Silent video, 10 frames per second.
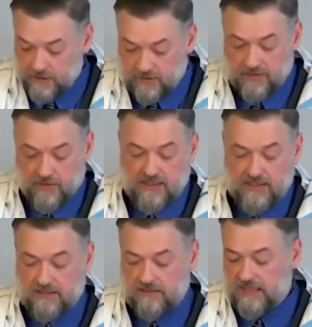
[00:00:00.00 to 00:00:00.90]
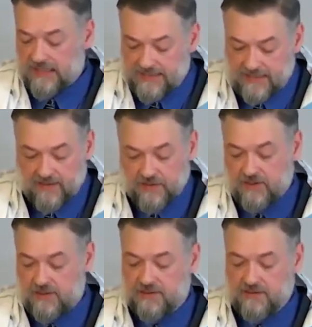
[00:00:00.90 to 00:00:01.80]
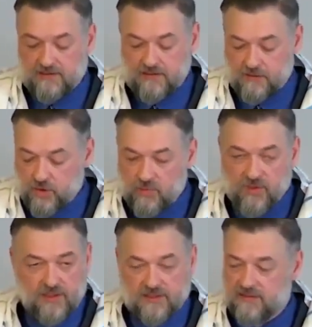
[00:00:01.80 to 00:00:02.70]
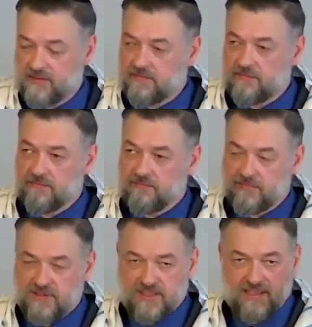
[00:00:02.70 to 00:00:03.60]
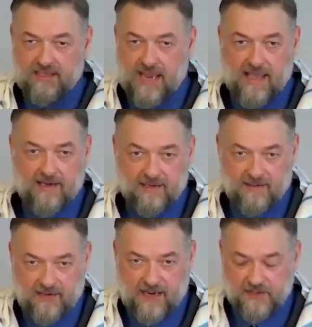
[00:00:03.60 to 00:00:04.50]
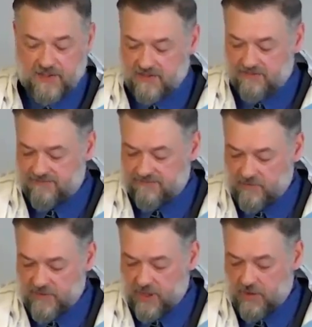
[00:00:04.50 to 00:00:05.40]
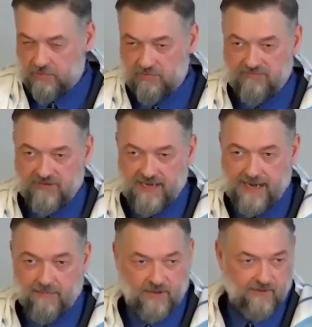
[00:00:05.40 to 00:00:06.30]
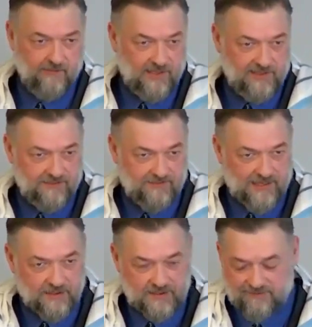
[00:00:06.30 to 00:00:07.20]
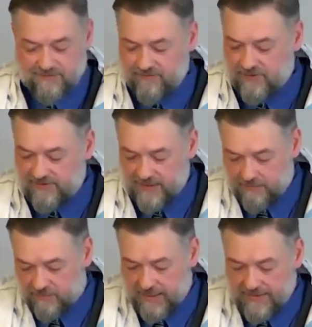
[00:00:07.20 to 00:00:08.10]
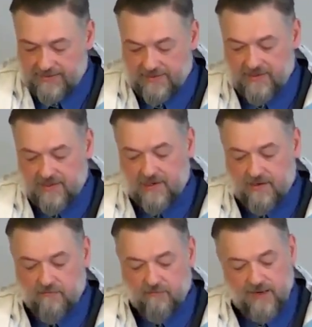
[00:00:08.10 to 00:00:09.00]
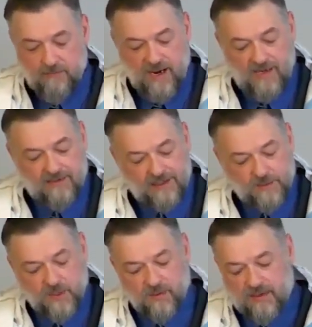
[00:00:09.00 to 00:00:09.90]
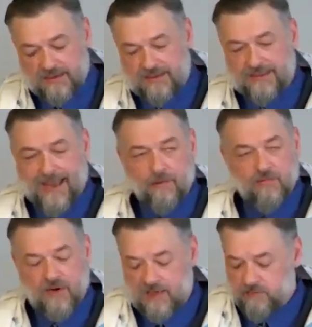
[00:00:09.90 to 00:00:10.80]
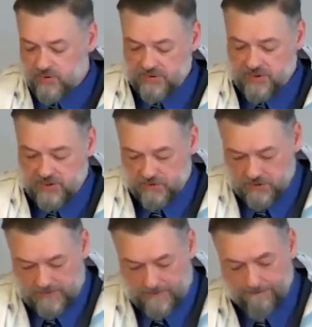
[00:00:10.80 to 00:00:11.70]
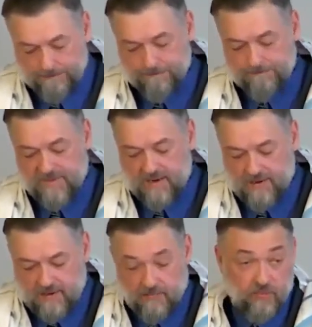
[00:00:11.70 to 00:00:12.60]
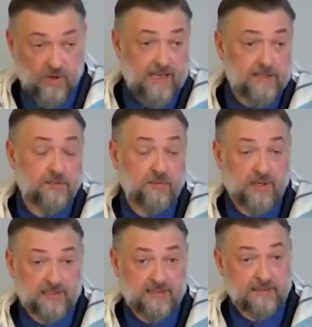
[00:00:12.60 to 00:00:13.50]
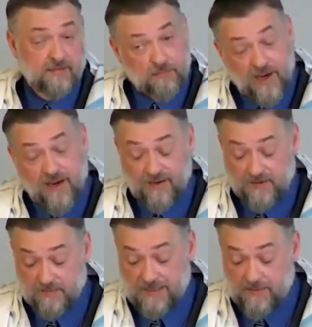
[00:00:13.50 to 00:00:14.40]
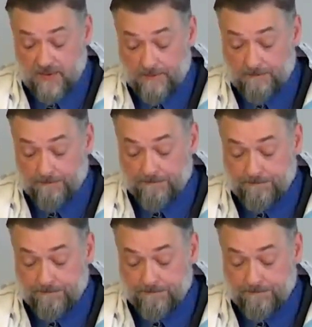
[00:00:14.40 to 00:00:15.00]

good looking, intelligent, numerous, please add another adjective from your own vocabulary of positive adjectives, fill in that blank we might experience outright persecution brought to us by other people.